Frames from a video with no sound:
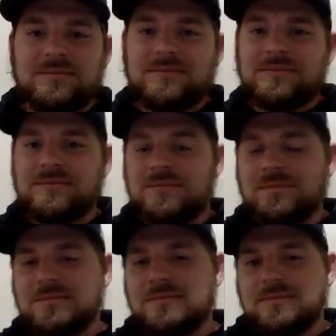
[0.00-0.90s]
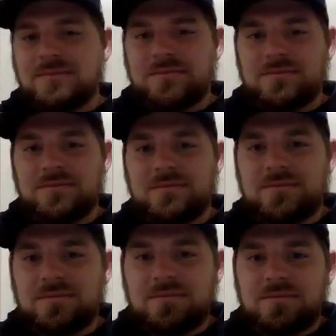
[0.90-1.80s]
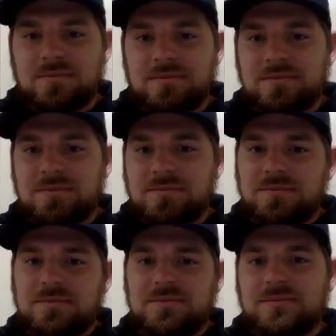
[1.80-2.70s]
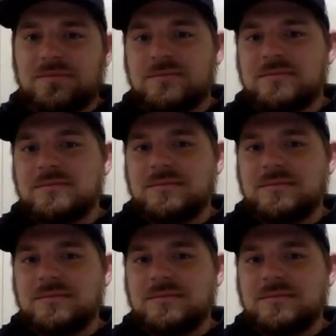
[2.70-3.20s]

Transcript: [no speech]